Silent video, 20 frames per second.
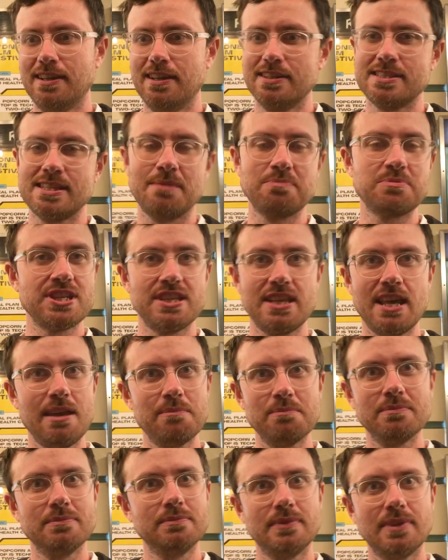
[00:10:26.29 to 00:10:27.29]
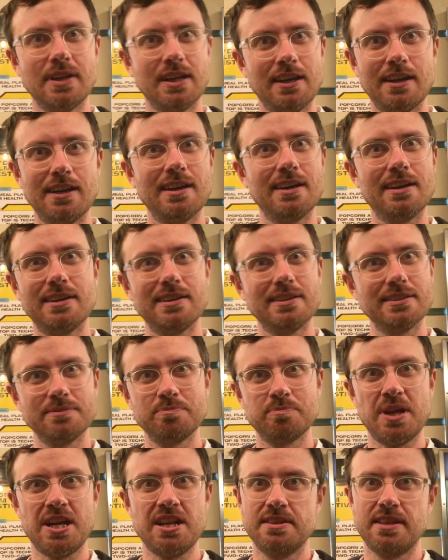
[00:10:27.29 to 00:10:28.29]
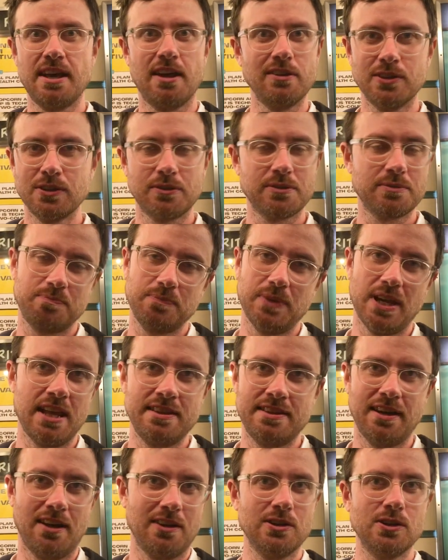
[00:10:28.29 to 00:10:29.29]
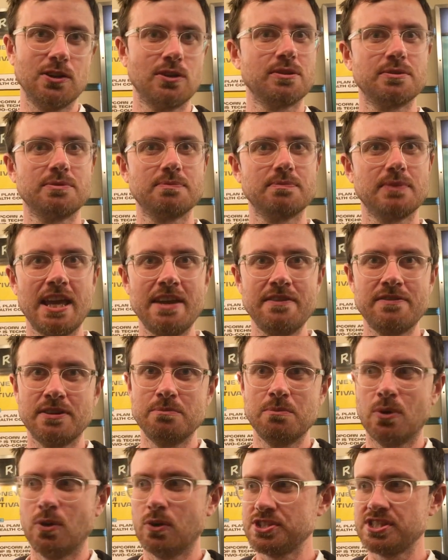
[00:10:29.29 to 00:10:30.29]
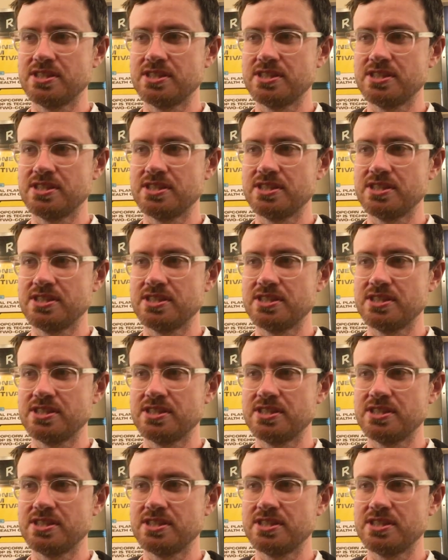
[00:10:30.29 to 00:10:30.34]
it's up to them. But they'll look even more